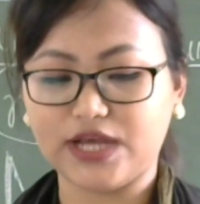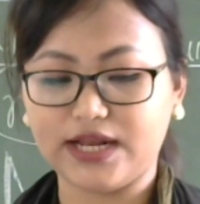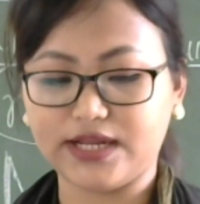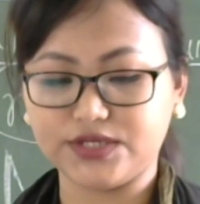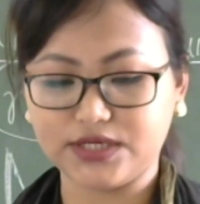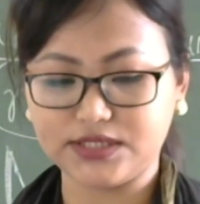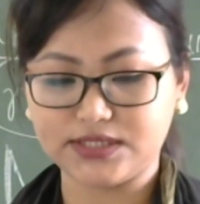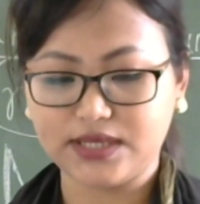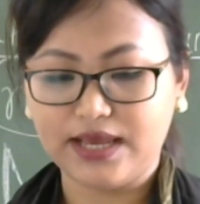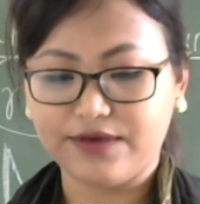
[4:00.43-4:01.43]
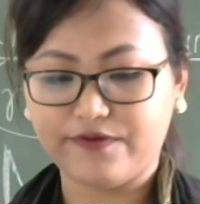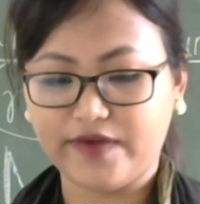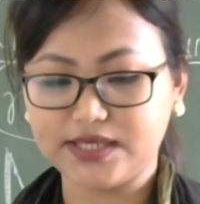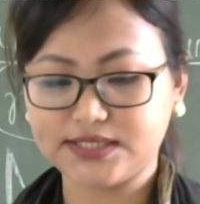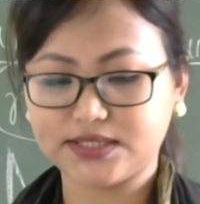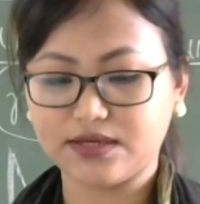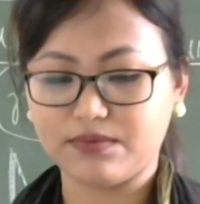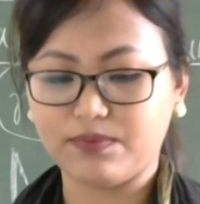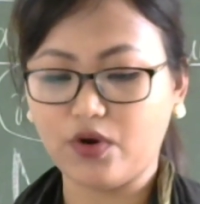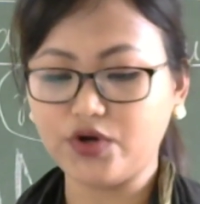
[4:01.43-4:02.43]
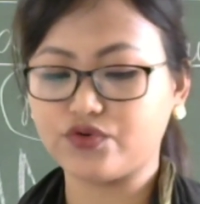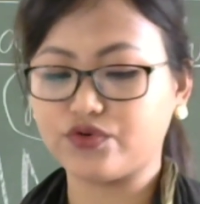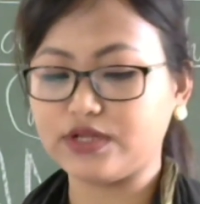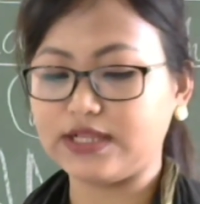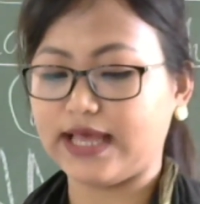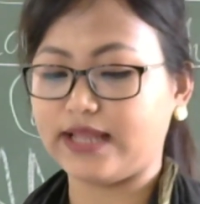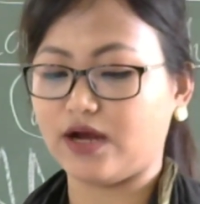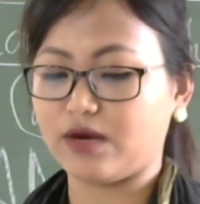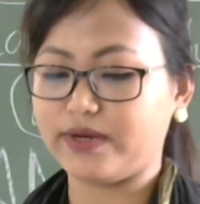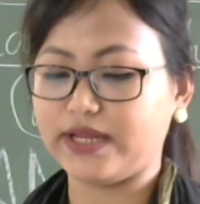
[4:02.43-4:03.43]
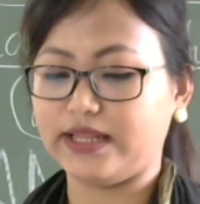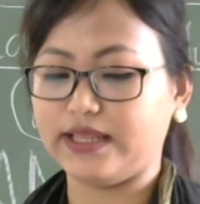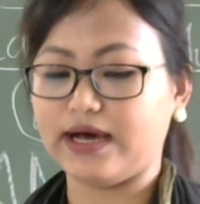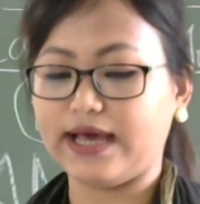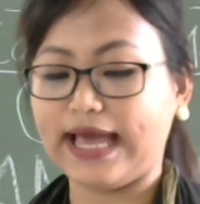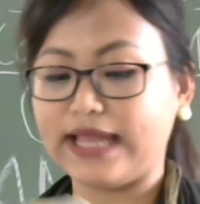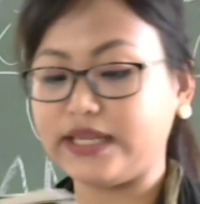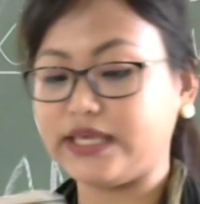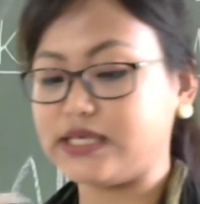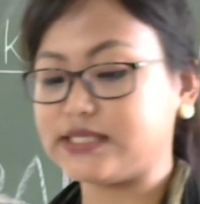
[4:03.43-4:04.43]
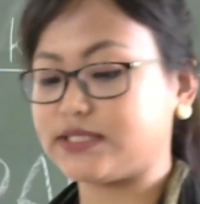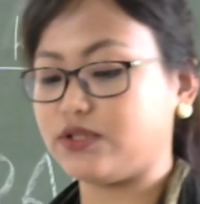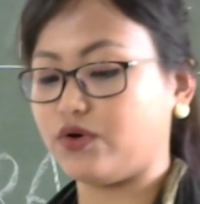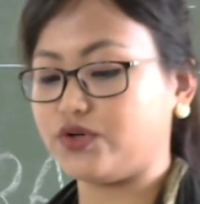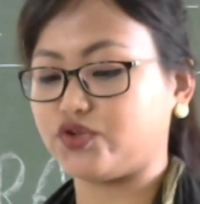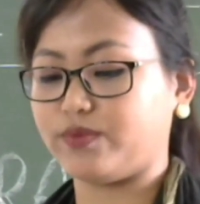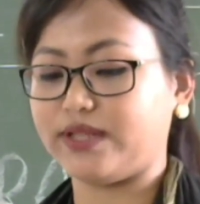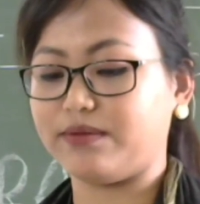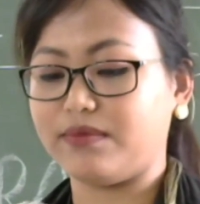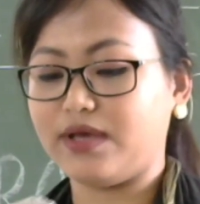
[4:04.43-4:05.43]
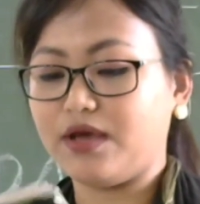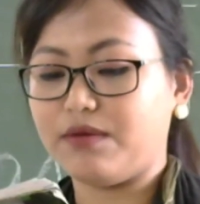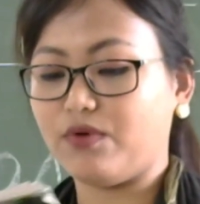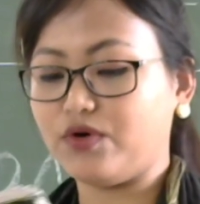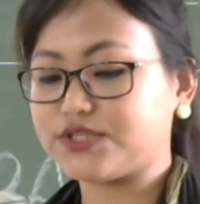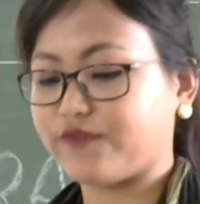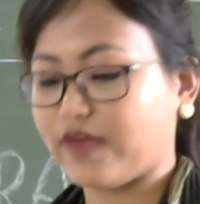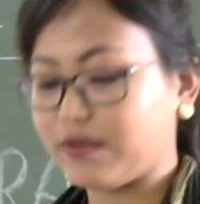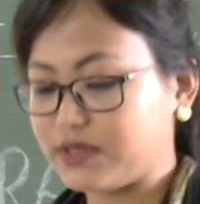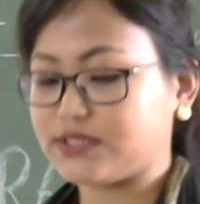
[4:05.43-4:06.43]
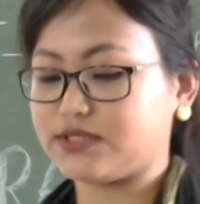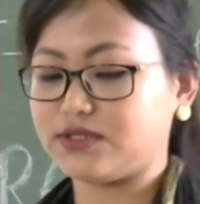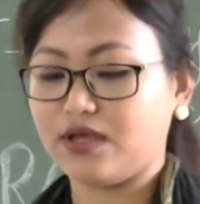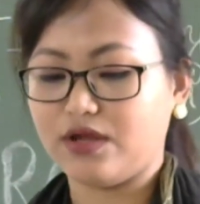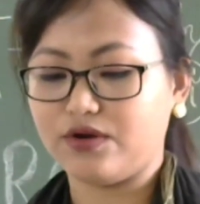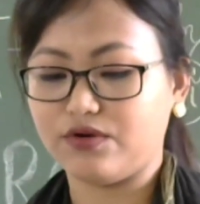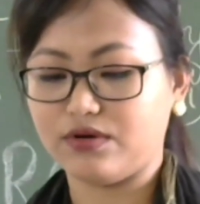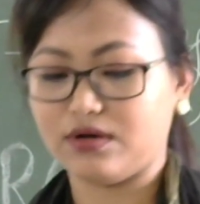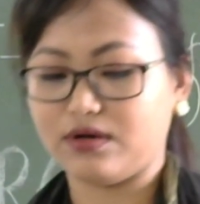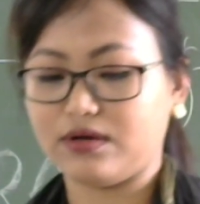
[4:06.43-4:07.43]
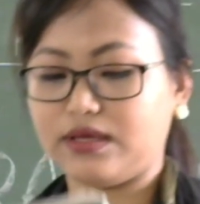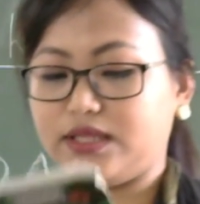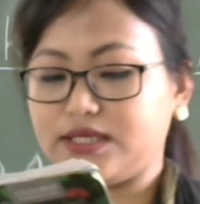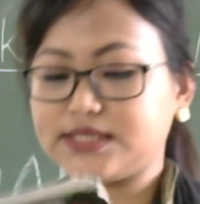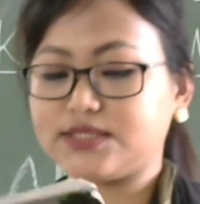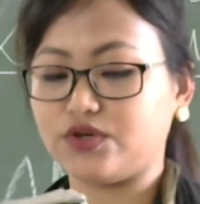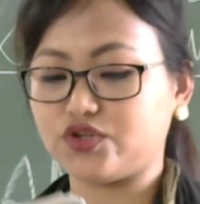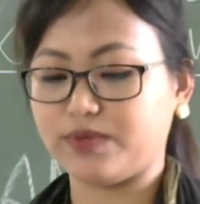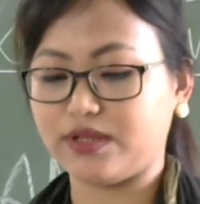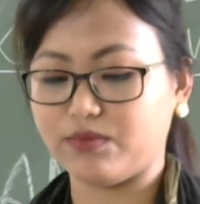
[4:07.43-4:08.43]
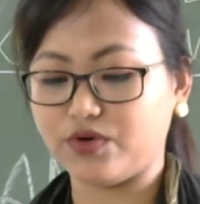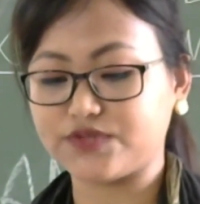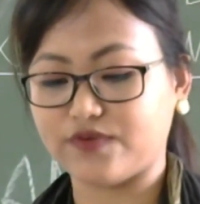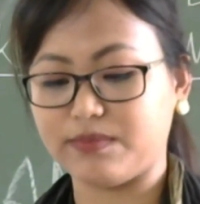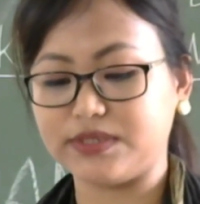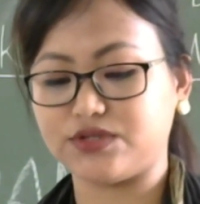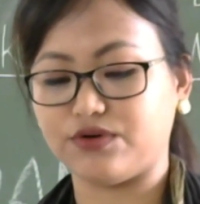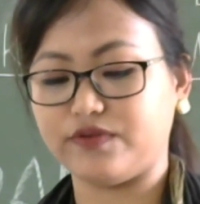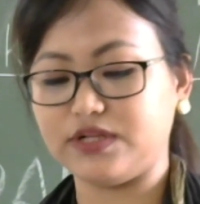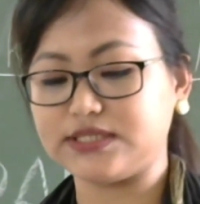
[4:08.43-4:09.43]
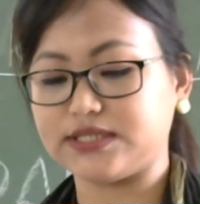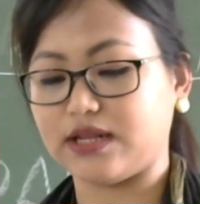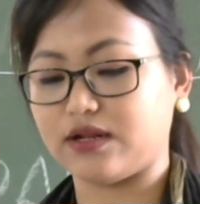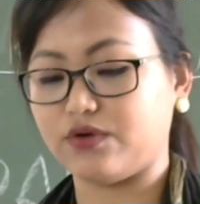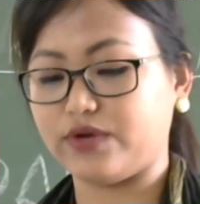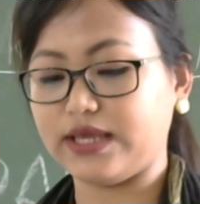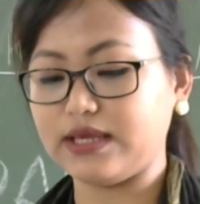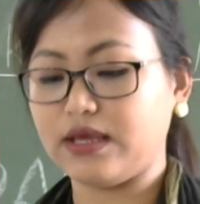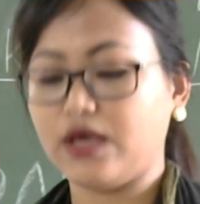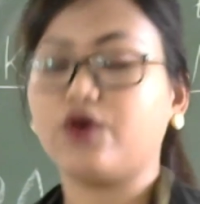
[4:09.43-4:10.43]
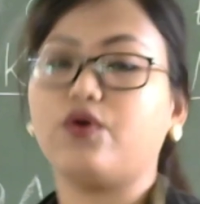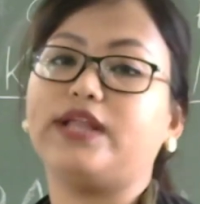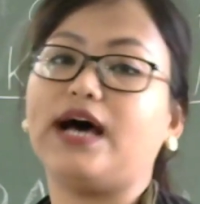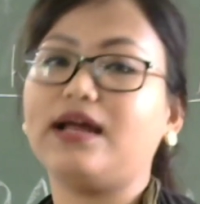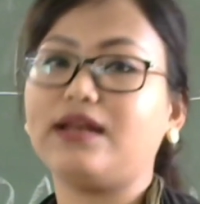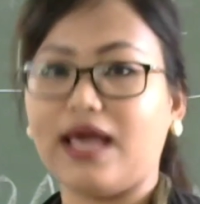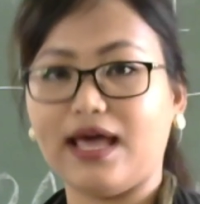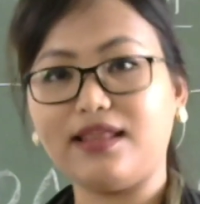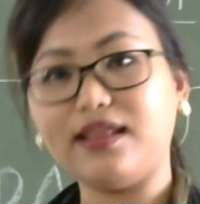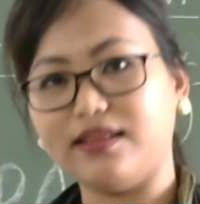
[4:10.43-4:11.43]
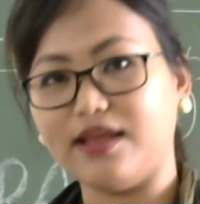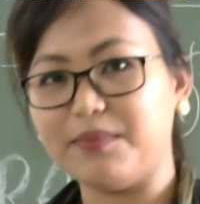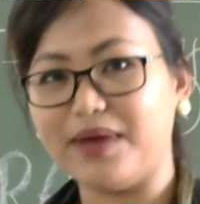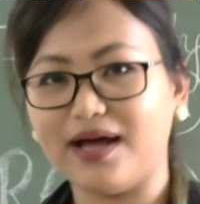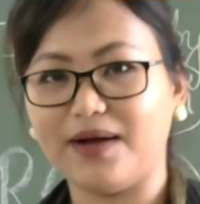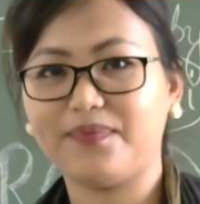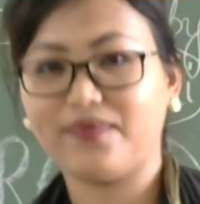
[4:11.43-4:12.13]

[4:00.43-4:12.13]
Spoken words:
challenges faced both rural and urban India. And he's known to be the most famous, this is known to be the most famous novels, including Godan and Nirmala.